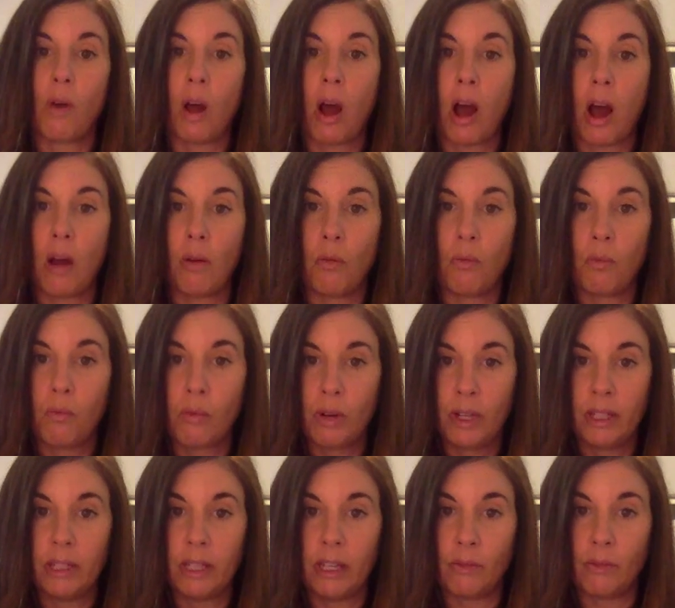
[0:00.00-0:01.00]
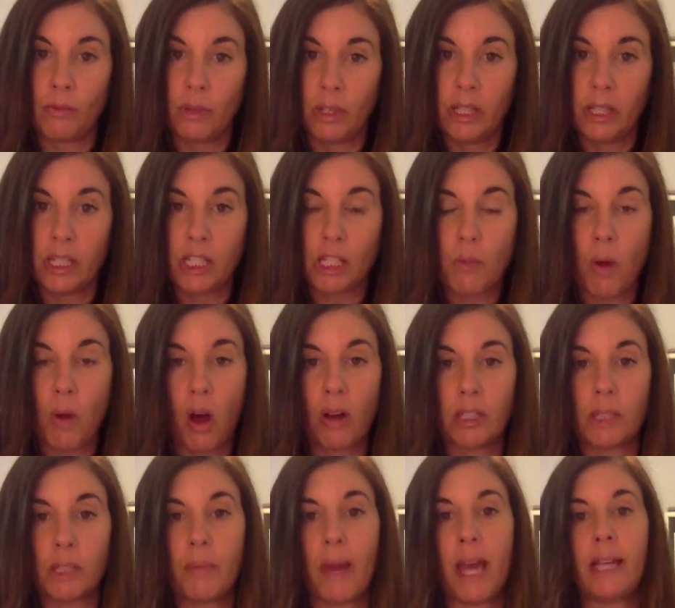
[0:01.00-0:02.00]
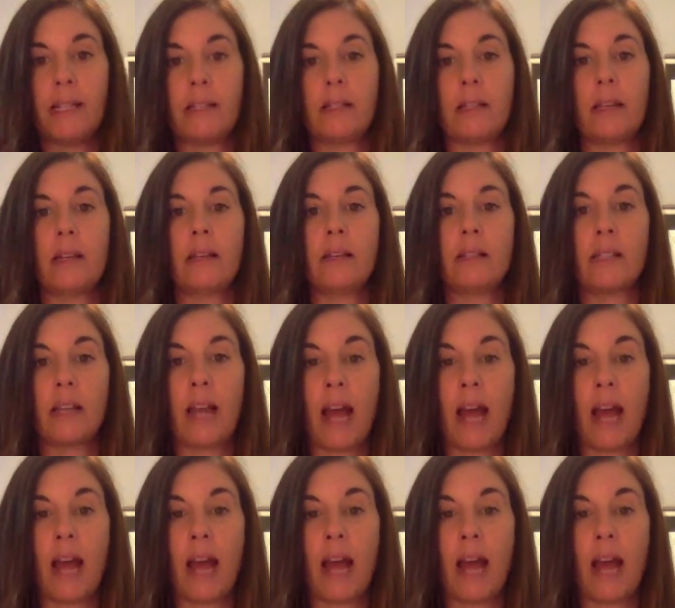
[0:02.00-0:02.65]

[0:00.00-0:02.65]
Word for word: uh, re in really small spaces